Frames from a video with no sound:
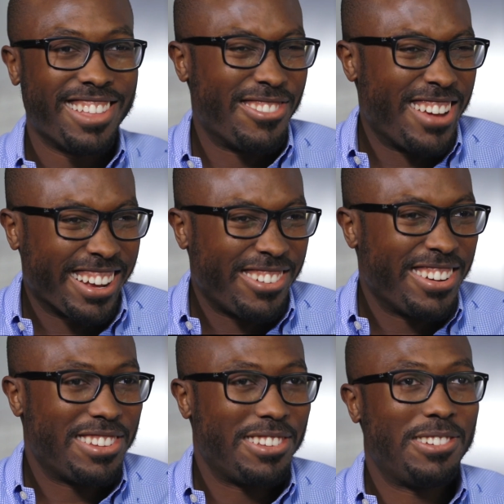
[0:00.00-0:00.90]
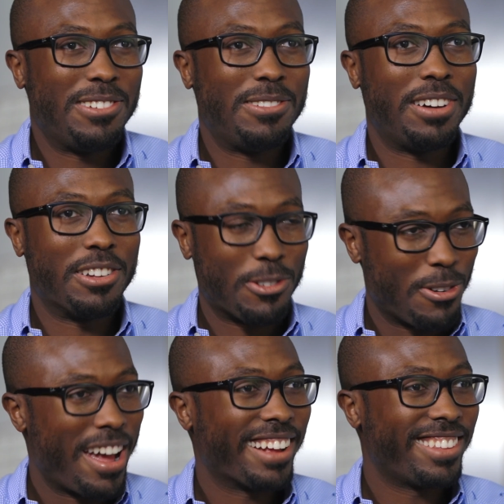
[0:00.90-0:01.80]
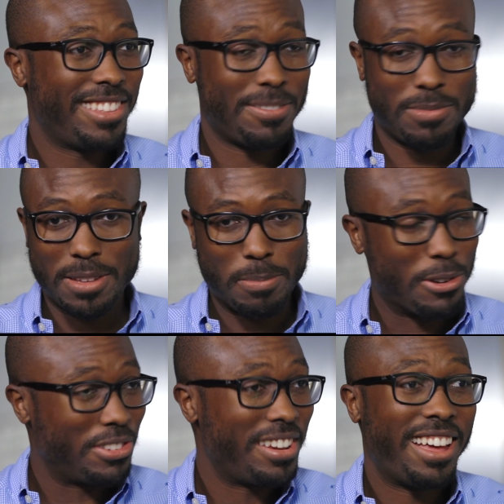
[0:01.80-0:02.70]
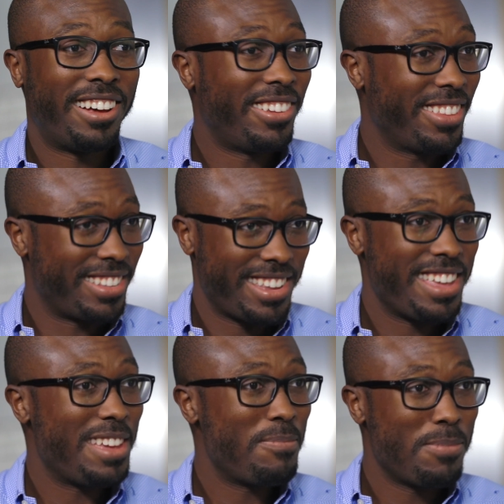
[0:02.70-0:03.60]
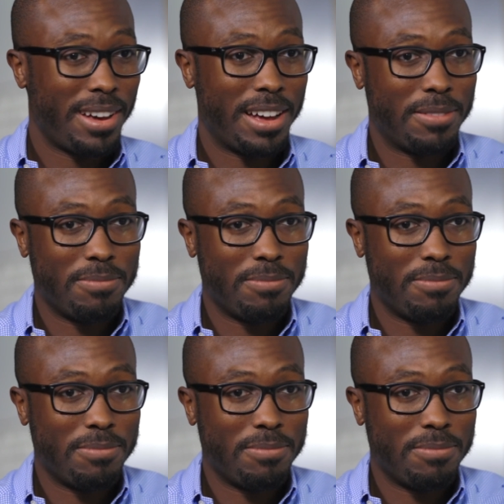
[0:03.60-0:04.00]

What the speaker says: they're not going to attract the personnel, the team